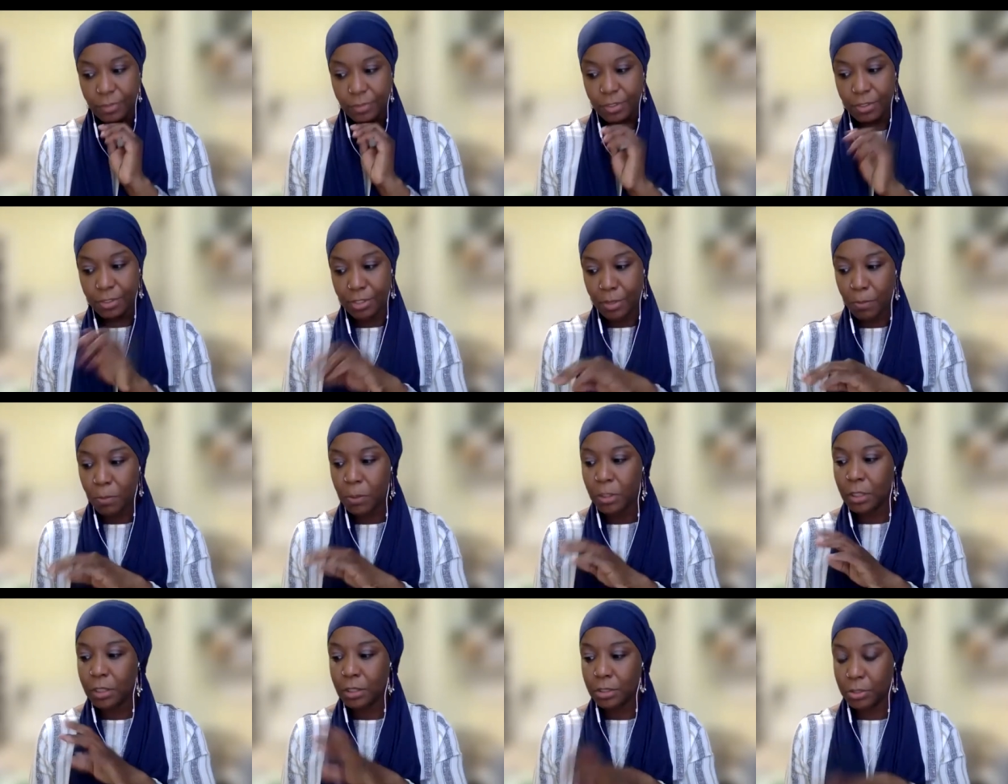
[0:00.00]

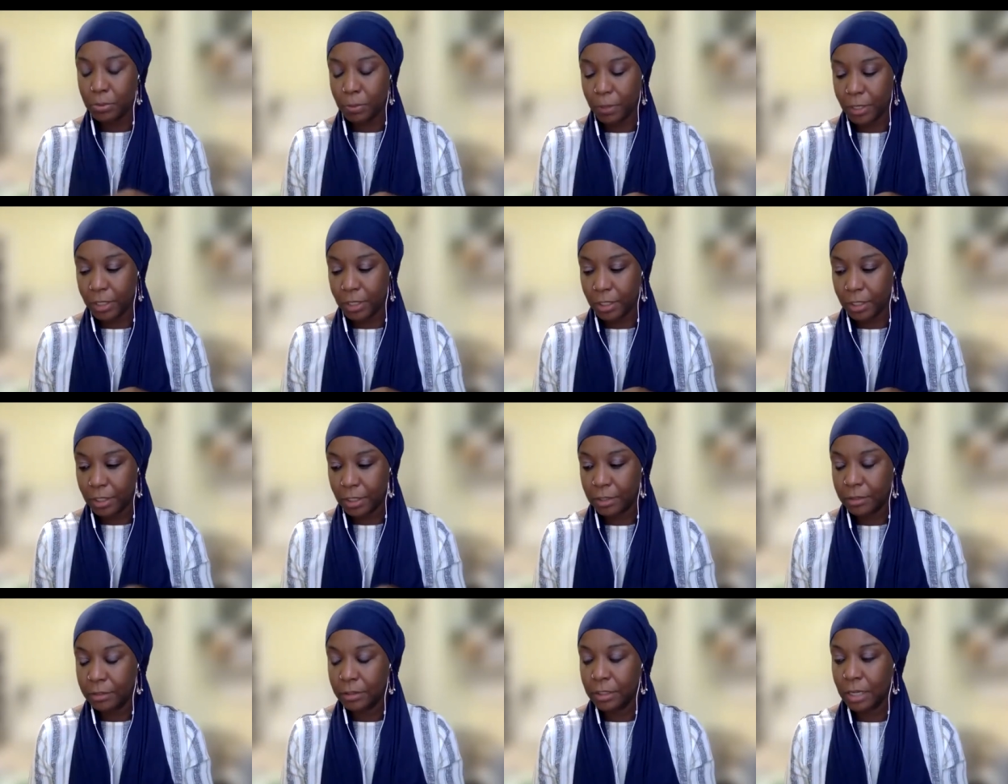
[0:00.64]
Someone on
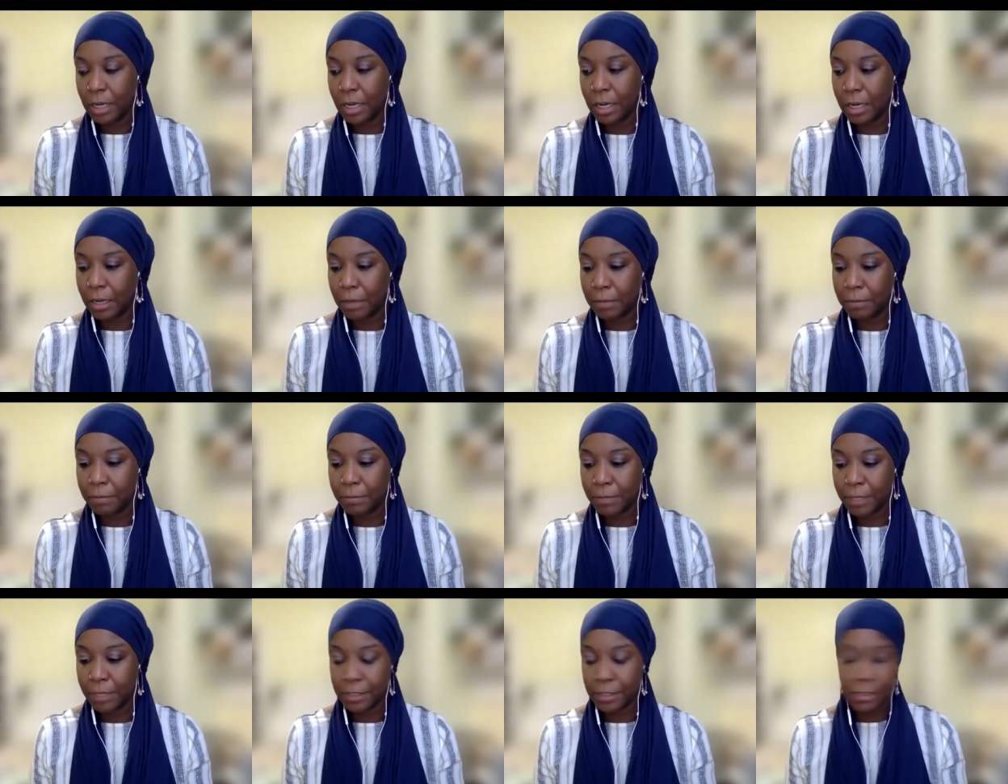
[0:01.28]
Twitter,
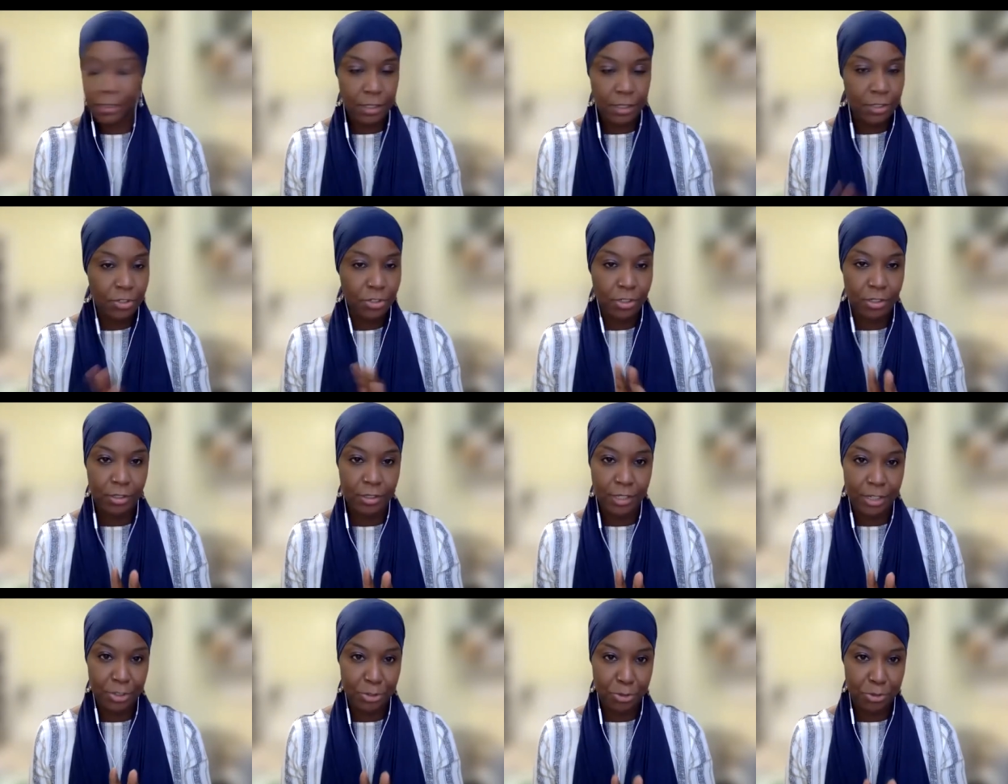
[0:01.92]
it's such
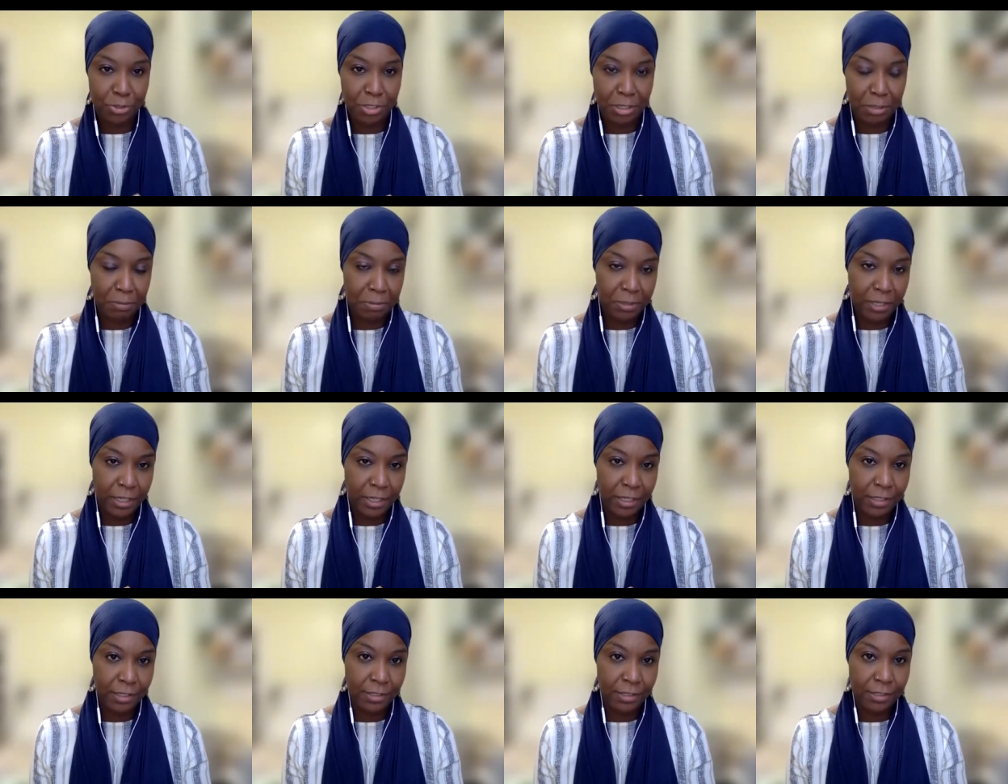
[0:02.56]
an interesting
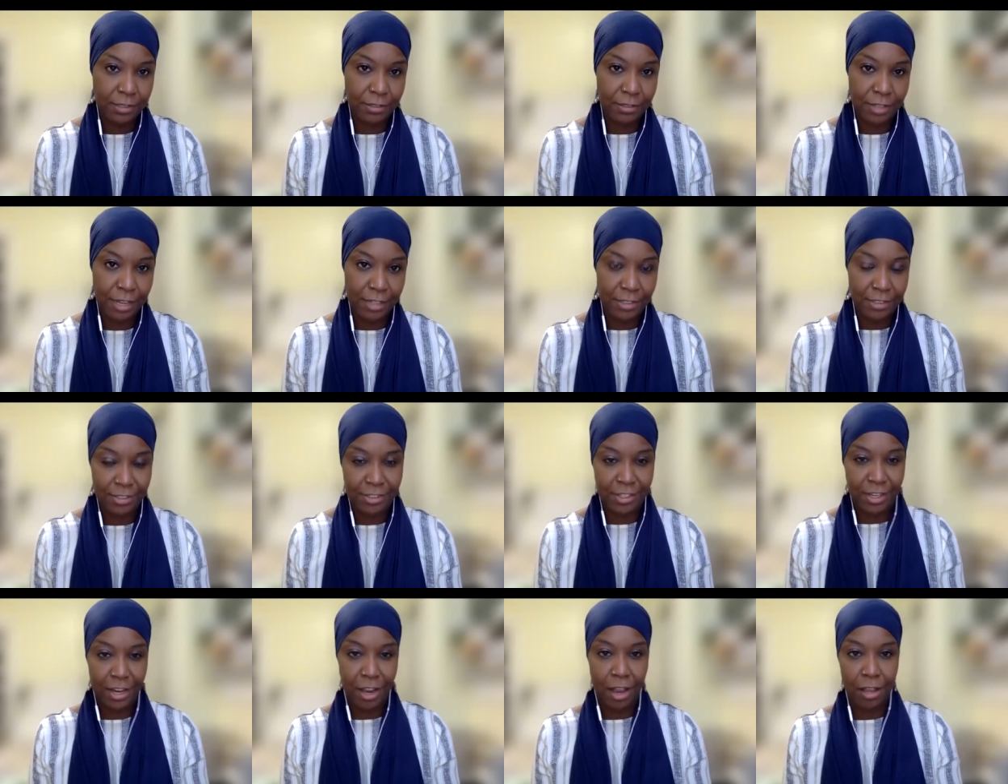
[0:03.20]
place as a
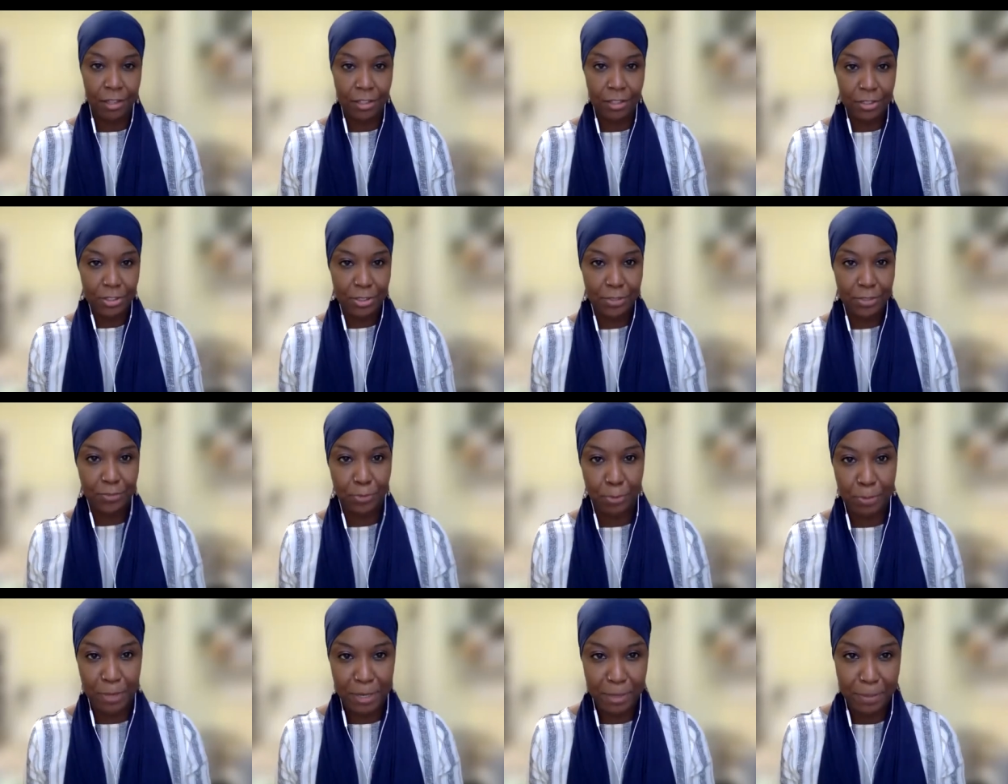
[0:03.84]
psychologist
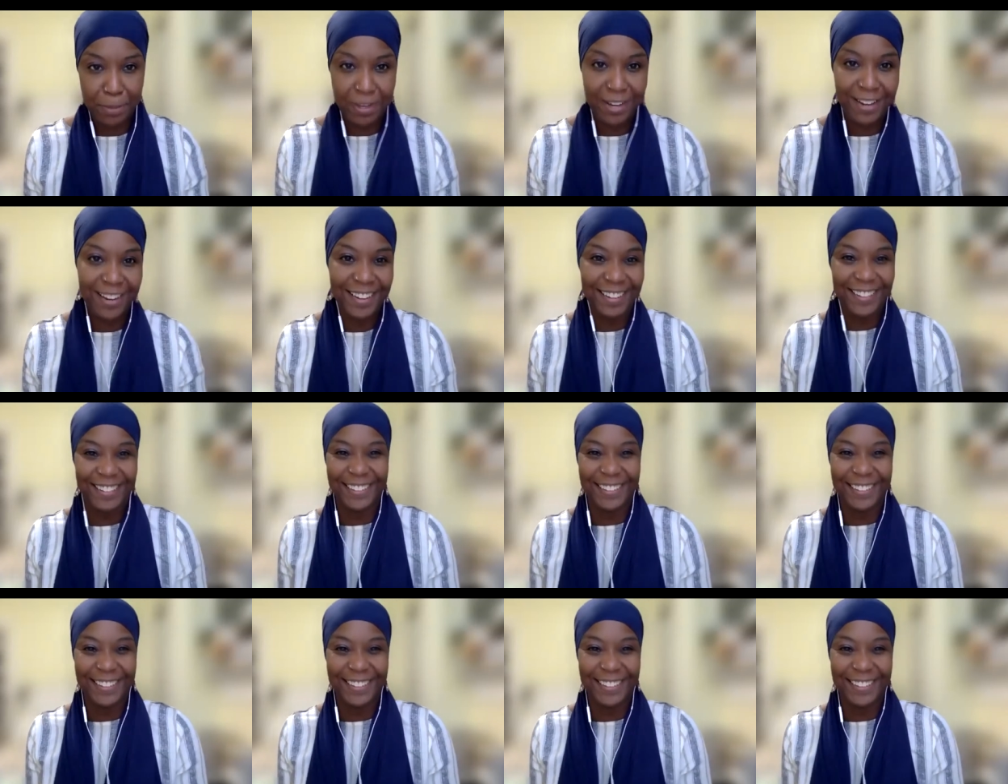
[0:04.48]
for me to be.